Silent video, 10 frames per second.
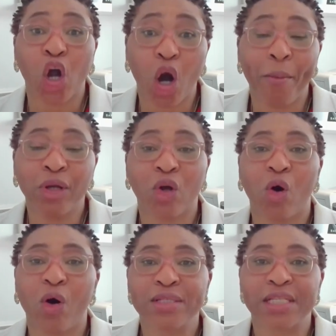common
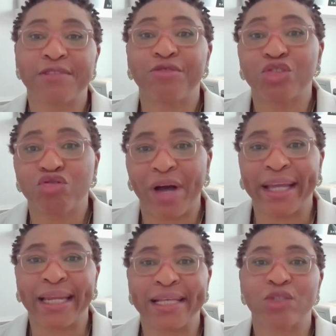causes for
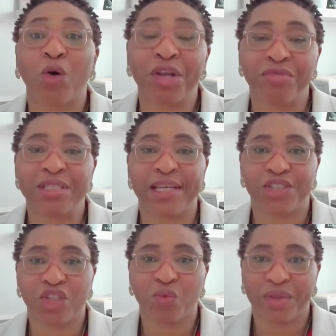dryness or
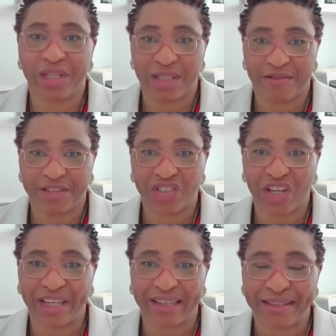irritation within the
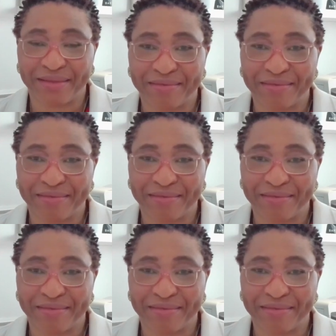vagina.